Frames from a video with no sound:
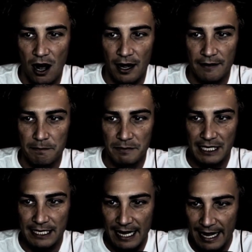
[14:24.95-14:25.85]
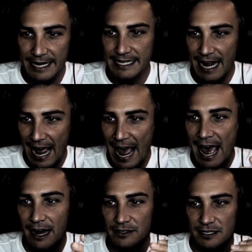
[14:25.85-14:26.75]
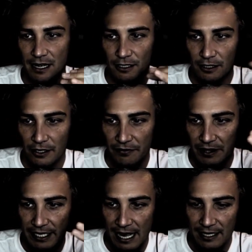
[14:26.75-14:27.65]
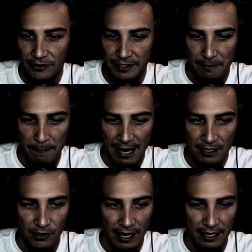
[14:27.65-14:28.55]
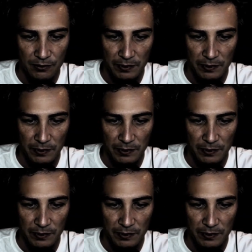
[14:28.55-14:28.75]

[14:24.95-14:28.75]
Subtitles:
I'm keyed out a lot of the color in the background,